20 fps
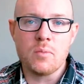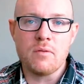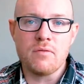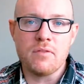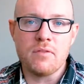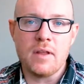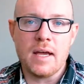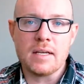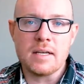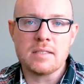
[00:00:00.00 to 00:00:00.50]
and
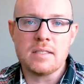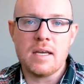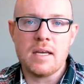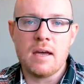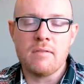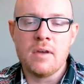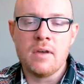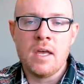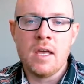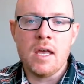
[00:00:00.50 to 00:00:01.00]

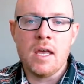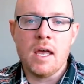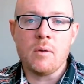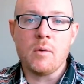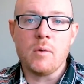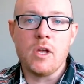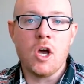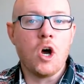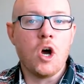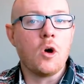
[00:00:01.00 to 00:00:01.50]
Flagstaff, and
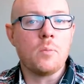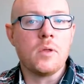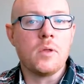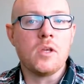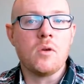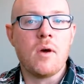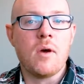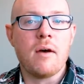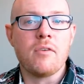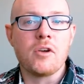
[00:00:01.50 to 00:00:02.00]
we hope that
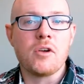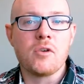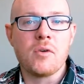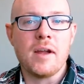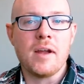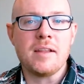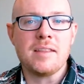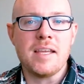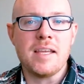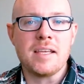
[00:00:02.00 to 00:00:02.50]
you have a
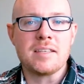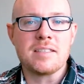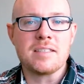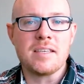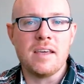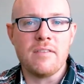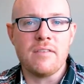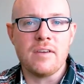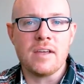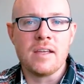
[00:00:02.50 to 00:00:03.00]
great
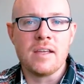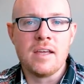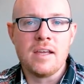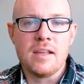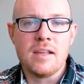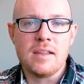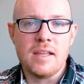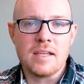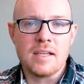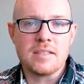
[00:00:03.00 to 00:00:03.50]
Thanksgiving.
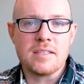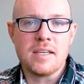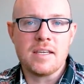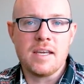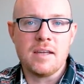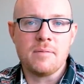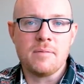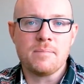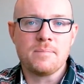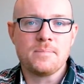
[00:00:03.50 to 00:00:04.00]
Thanks
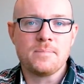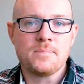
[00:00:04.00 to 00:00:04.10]
again.